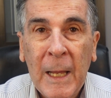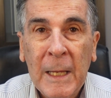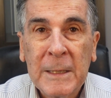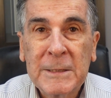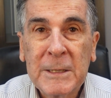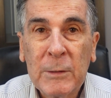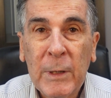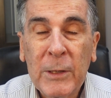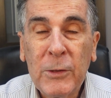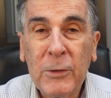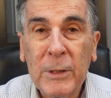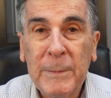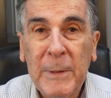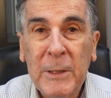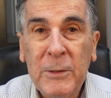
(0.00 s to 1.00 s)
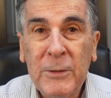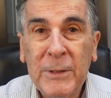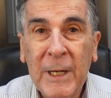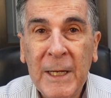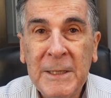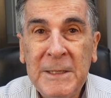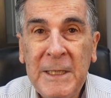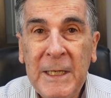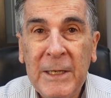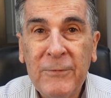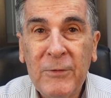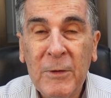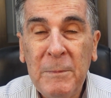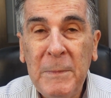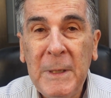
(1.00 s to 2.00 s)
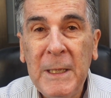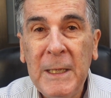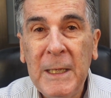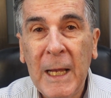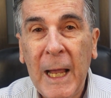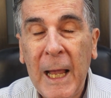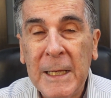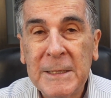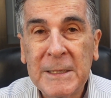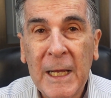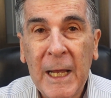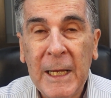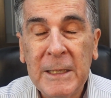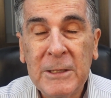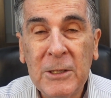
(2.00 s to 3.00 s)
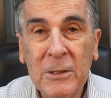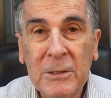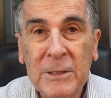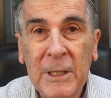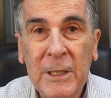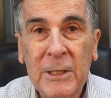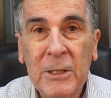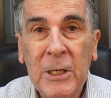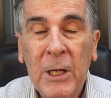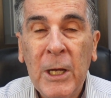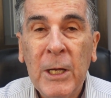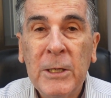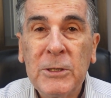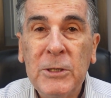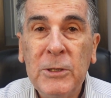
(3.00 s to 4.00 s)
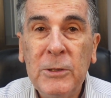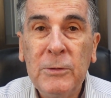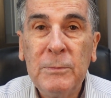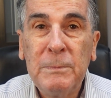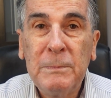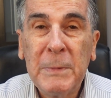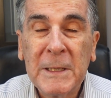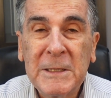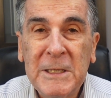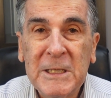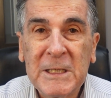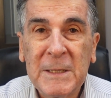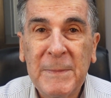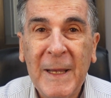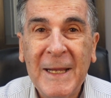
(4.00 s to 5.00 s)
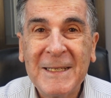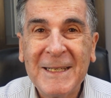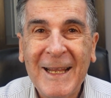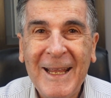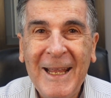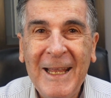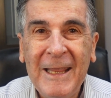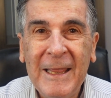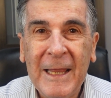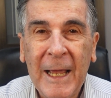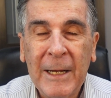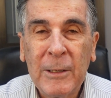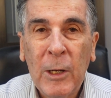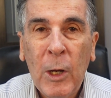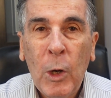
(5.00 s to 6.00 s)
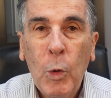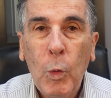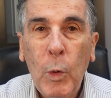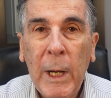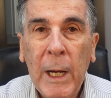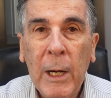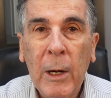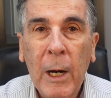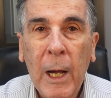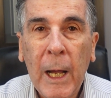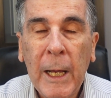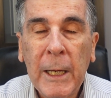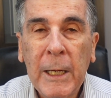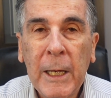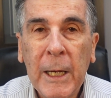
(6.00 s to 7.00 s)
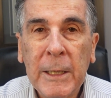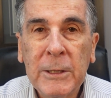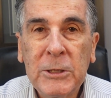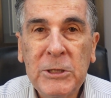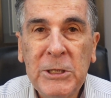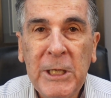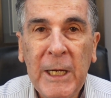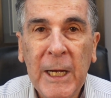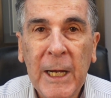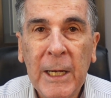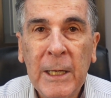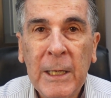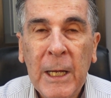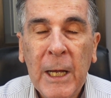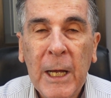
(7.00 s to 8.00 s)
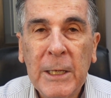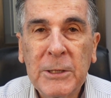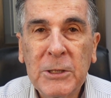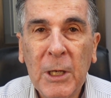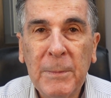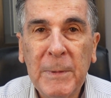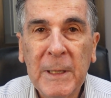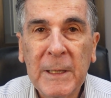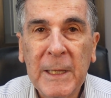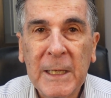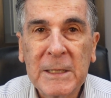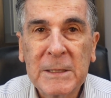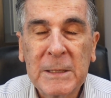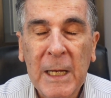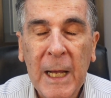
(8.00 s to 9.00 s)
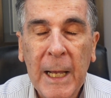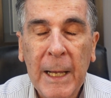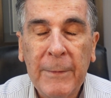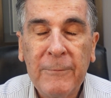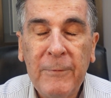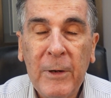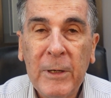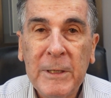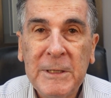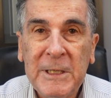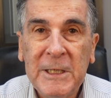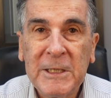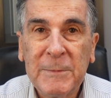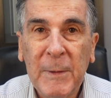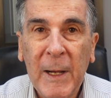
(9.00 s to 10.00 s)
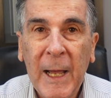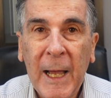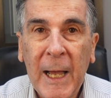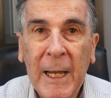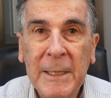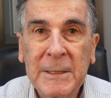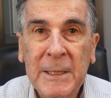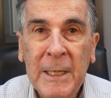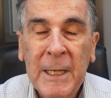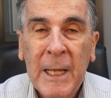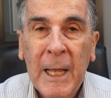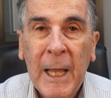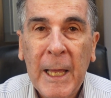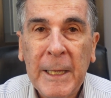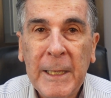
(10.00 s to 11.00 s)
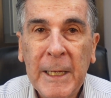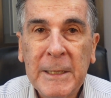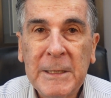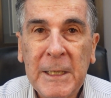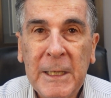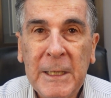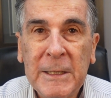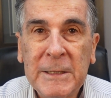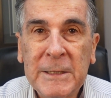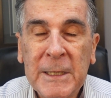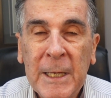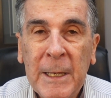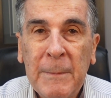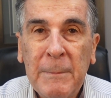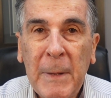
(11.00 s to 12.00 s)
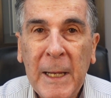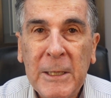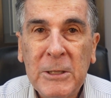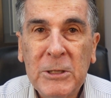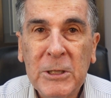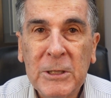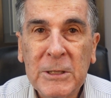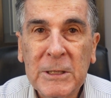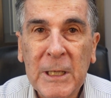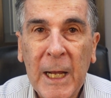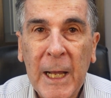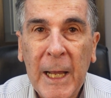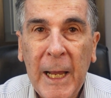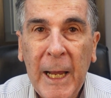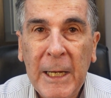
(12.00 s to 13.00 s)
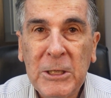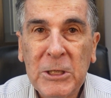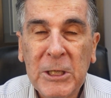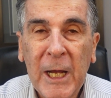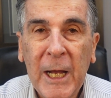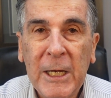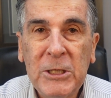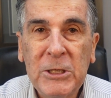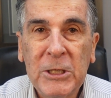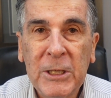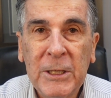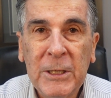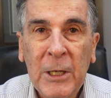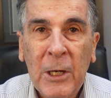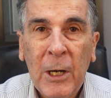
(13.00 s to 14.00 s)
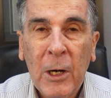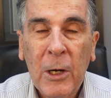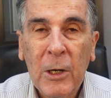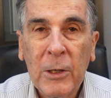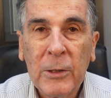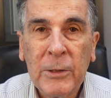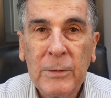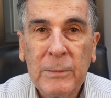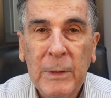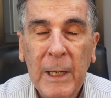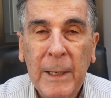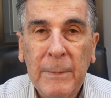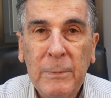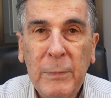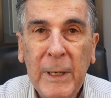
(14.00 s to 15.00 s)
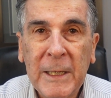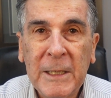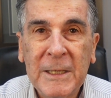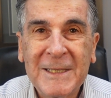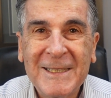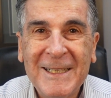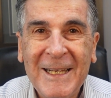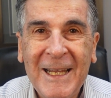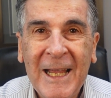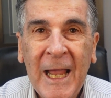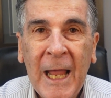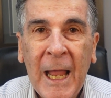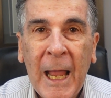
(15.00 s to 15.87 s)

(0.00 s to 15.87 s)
So I thought it'd be a good idea for me as a doctor to participate in that, where I can share a topic that's very dear to my heart, and that is patient education on pregnancy